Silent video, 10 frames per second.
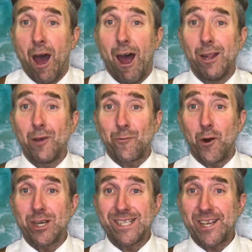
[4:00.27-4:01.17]
I look
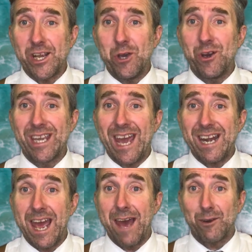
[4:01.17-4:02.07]
forward to seeing you again.
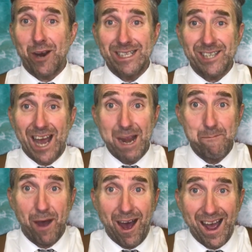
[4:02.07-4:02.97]
Have a great day.
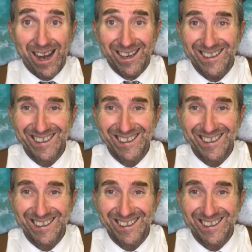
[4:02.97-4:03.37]
Bye.